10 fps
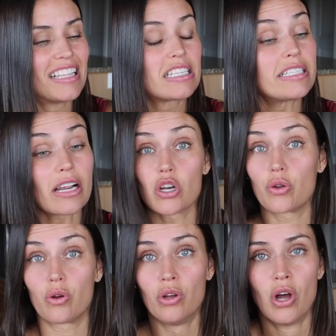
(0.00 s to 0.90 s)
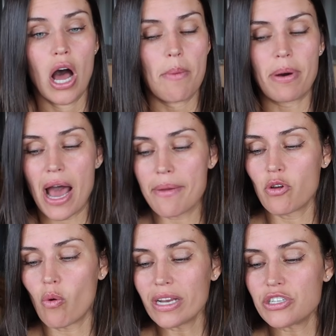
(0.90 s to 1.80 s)
Snickerdoodle. But
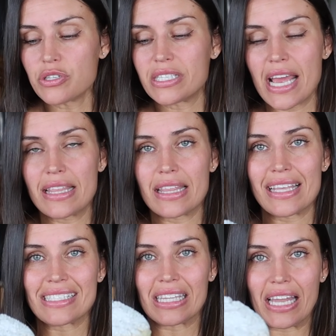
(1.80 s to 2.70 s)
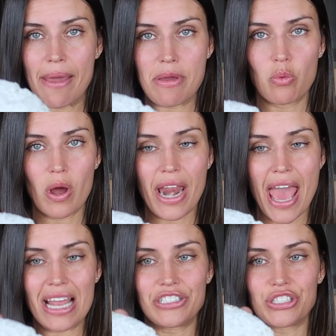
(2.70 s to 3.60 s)
I'm going to say that this lemon one
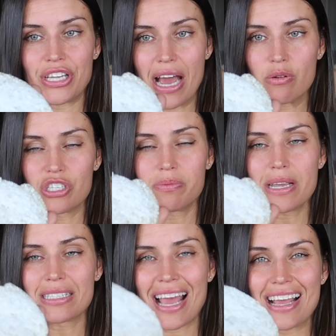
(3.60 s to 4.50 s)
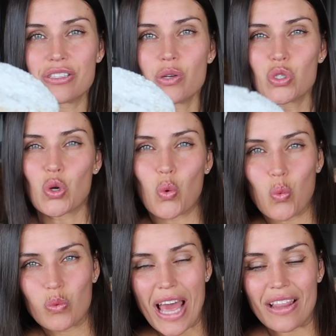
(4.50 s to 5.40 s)
edges it out, just because it has those
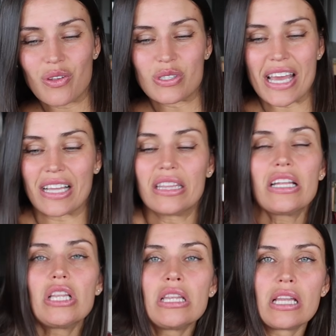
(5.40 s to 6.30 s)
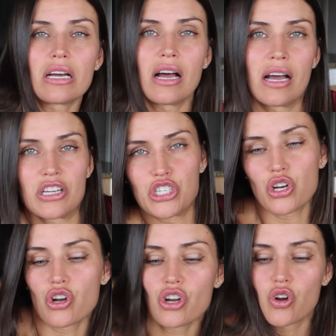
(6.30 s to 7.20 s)
like little
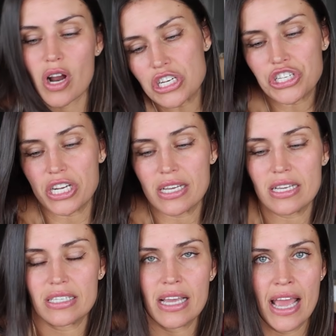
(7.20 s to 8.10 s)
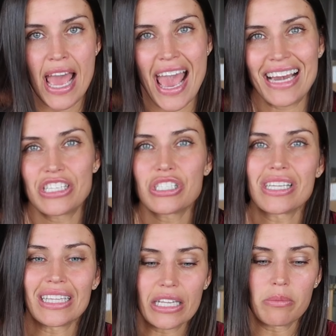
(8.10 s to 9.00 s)
sugar crunches, and it's just
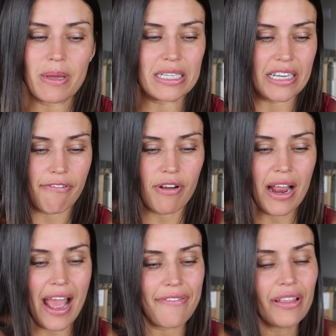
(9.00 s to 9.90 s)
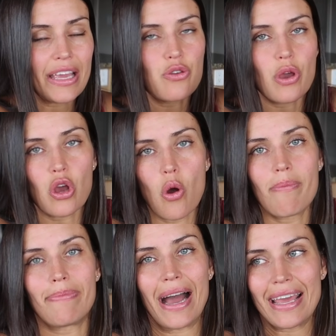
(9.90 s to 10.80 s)
a little bit different. I feel like you could go
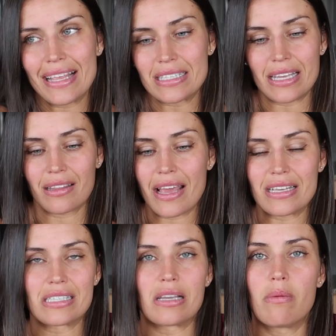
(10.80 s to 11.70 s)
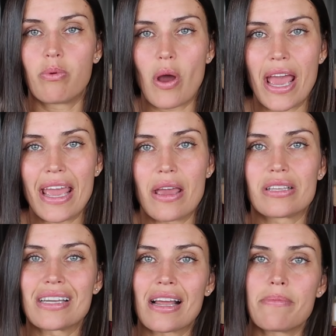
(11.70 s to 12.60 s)
buy this at like Subway.
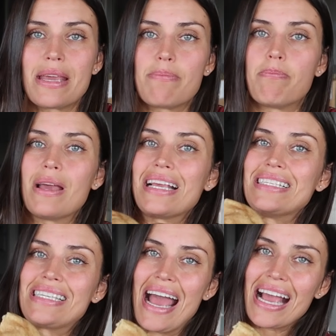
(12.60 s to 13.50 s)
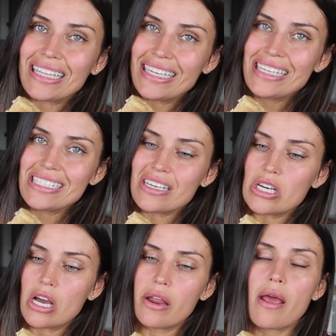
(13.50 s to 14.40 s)
It's not gonna be exactly as
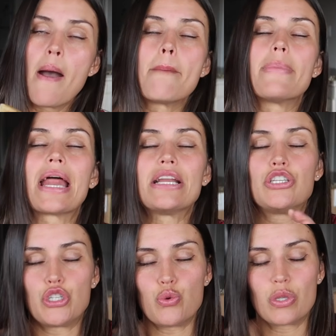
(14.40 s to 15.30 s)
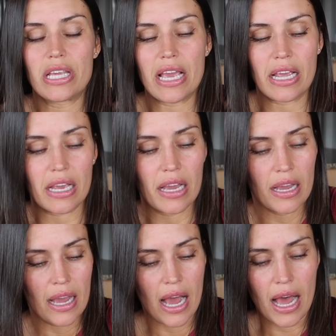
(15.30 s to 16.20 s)
good, but I do think
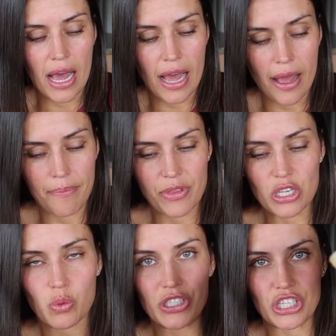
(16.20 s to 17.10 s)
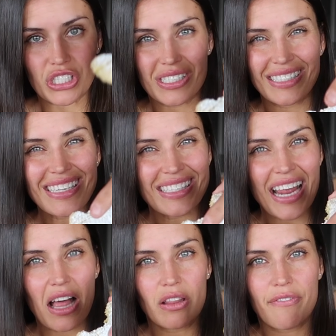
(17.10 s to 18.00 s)
this one just
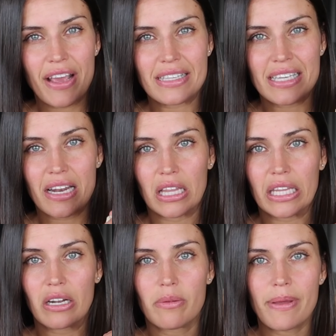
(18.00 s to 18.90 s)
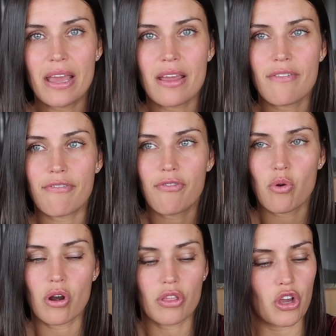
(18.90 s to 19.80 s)
elevates it a little bit
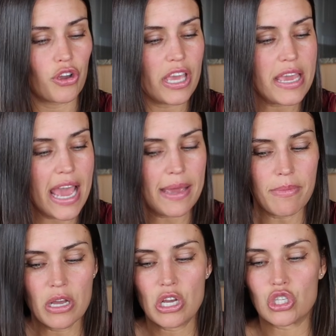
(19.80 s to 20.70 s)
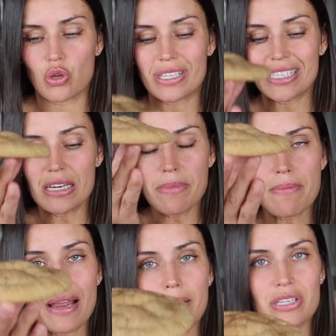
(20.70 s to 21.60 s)
for the cookie game. So this is gonna be
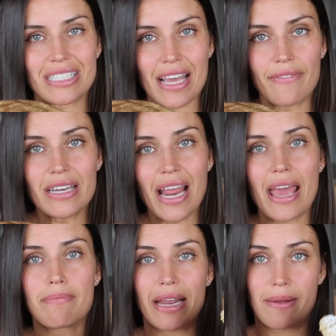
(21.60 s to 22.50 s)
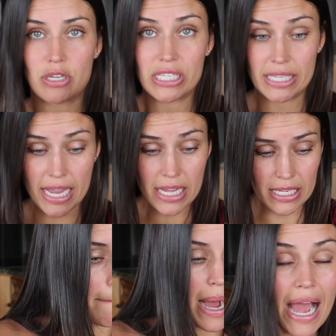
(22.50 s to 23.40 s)
my number 7 and my number
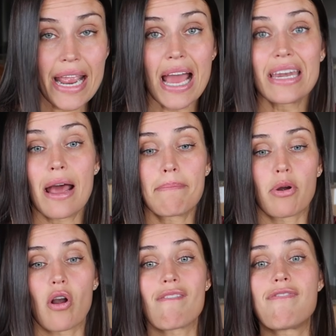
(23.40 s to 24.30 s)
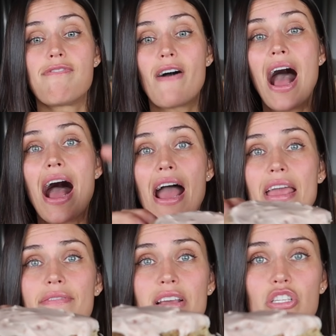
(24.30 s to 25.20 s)
6. My number
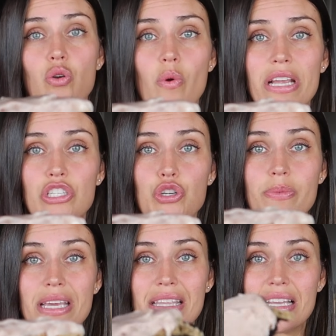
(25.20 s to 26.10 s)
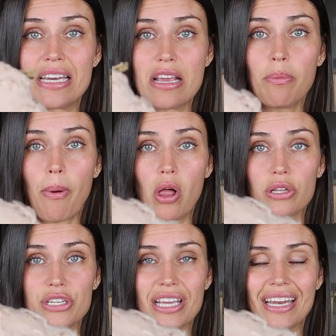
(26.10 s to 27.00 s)
5 is going to be the
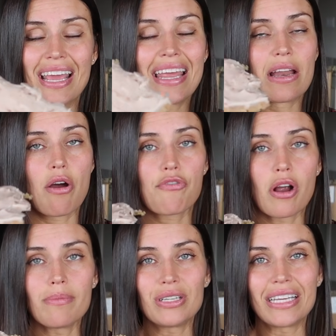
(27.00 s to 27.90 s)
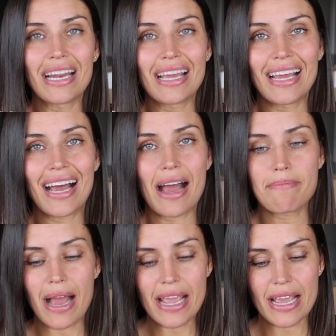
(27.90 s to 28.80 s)
Neapolitan. Now if Crumbl did it, I
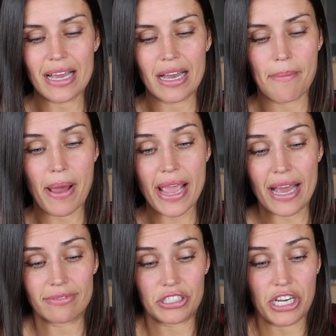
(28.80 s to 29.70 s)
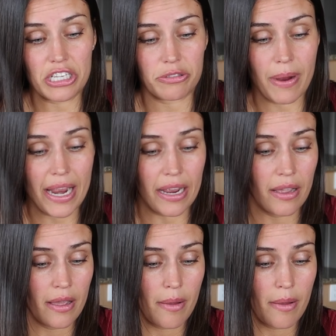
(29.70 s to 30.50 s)
might have to change my